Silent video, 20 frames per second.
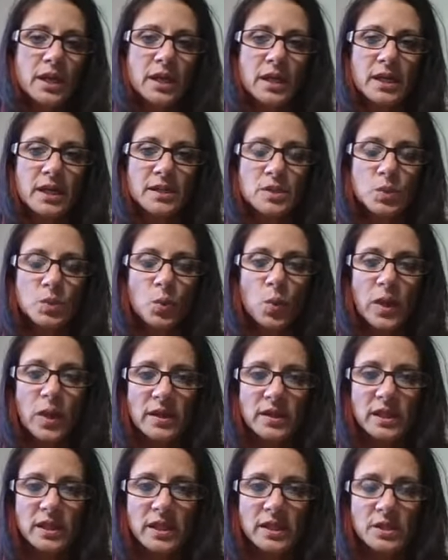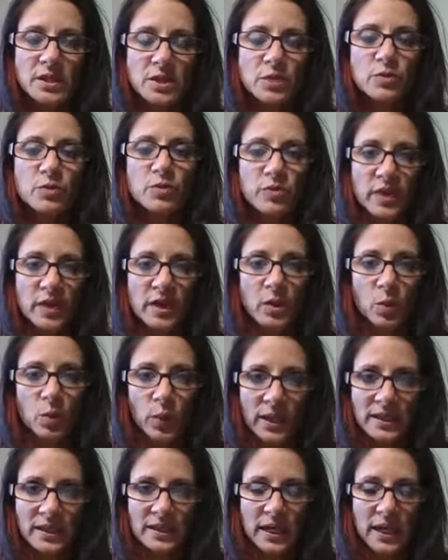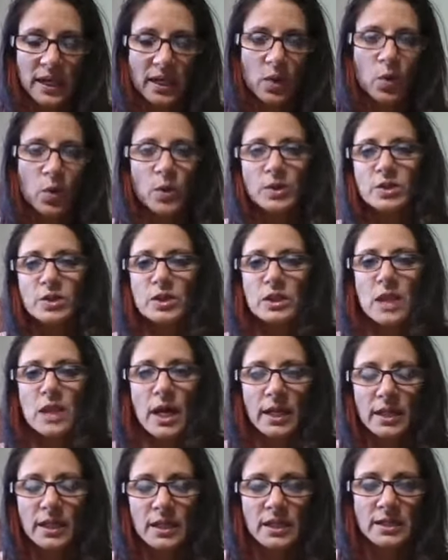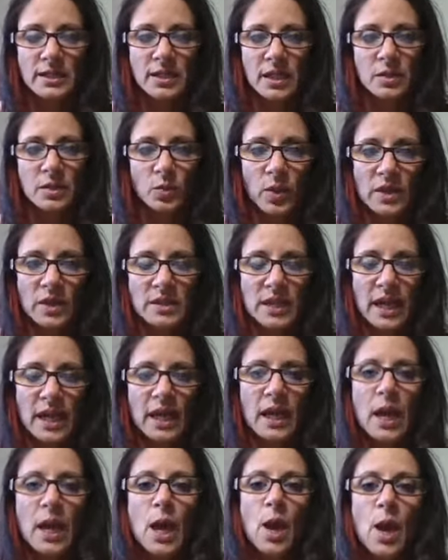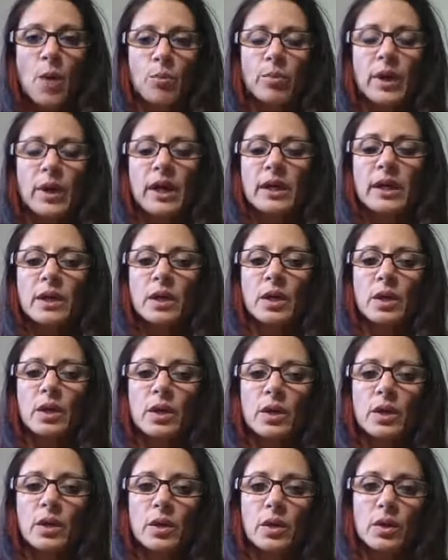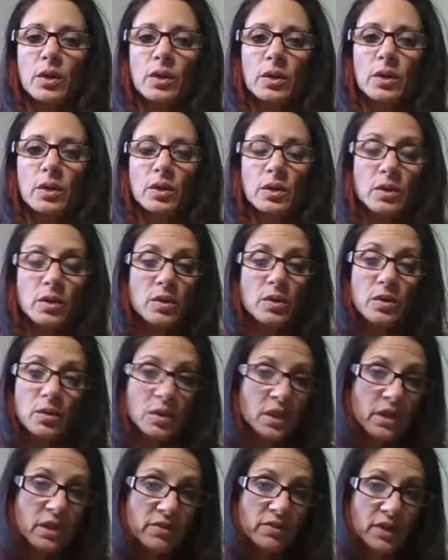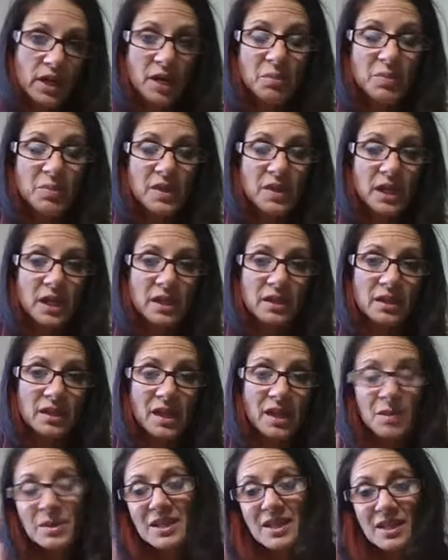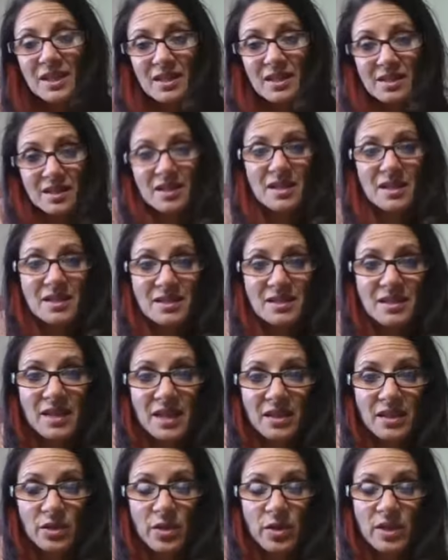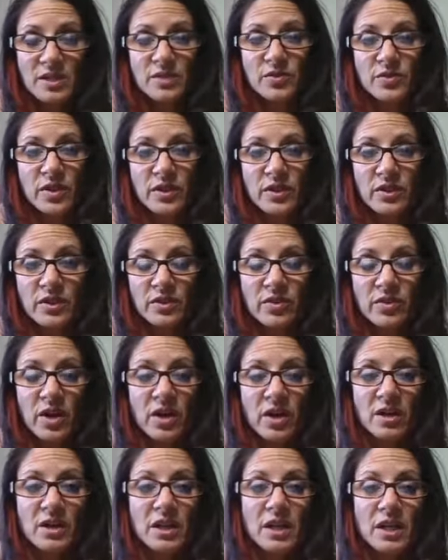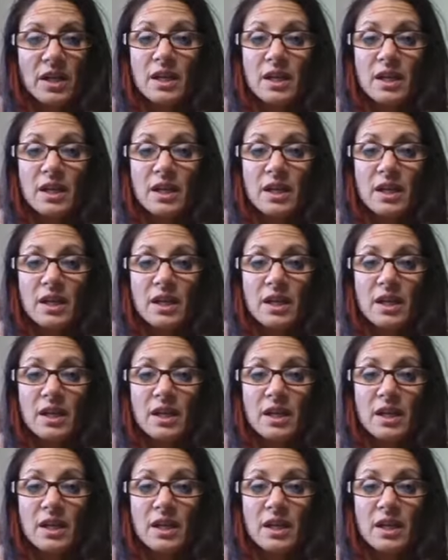It's one thing to fail one day or to not get it done one day, but giving up then, isn't that the greatest failure of all?